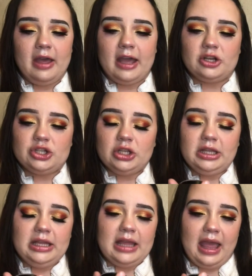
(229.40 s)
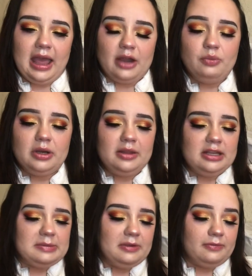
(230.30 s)
actually had one of
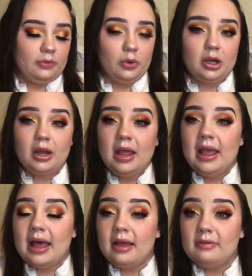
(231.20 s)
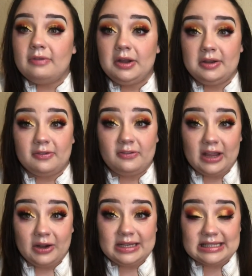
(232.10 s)
these before. I am very
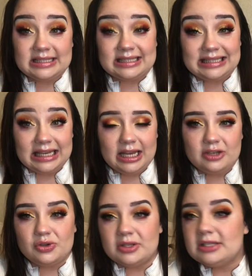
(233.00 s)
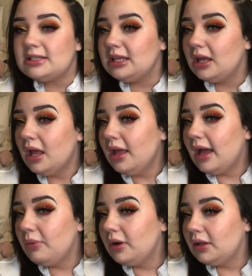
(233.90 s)
fair in skin, as you can see.
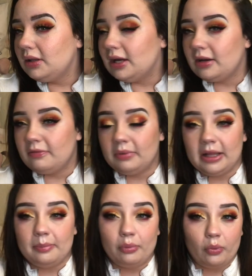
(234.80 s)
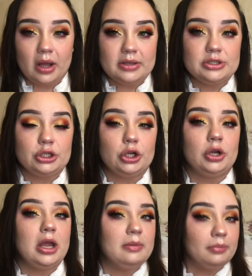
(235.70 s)
I wear a lot of like bronzer
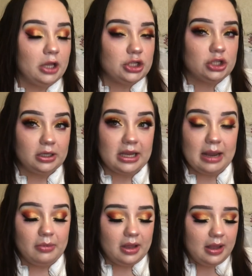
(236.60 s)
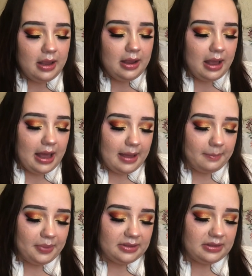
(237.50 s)
and blush on camera,
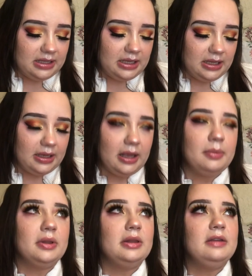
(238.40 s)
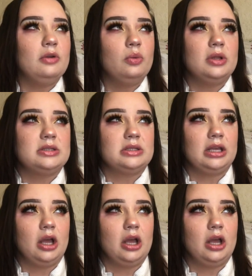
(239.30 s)
but I believe it was like